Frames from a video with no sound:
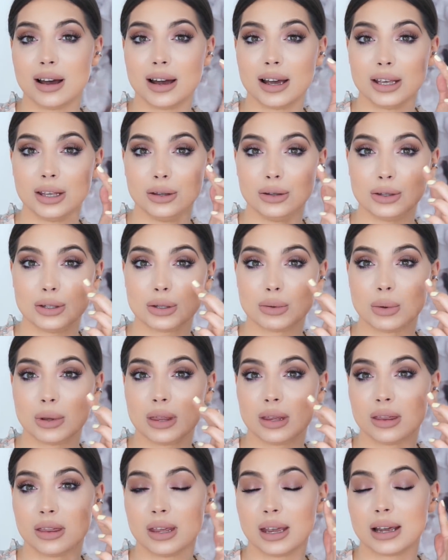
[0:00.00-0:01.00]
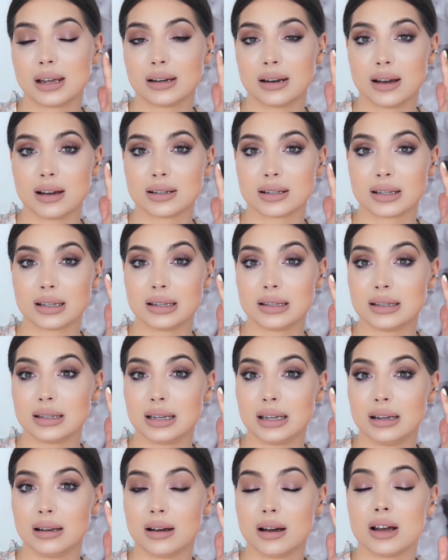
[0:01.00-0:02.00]
I use with the thick NARS
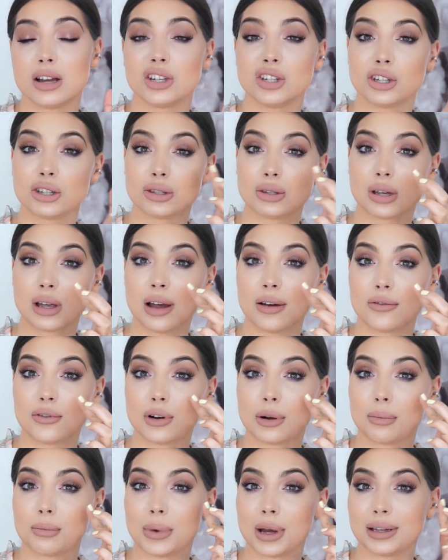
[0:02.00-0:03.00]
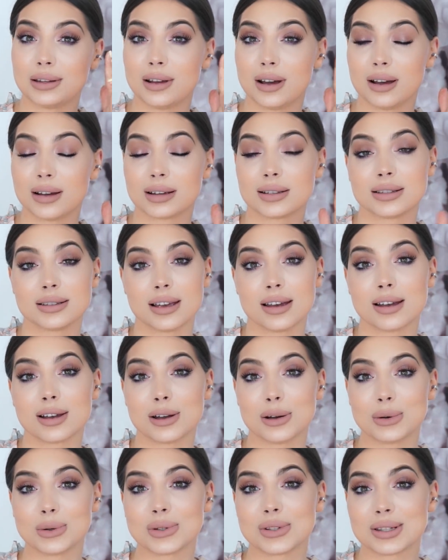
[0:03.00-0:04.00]
concealer just to cover up my dark
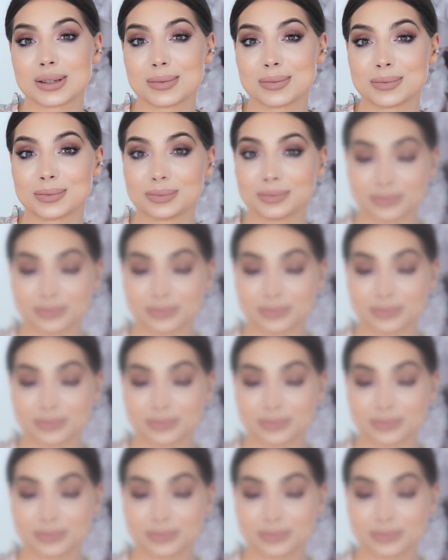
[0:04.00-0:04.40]
circles.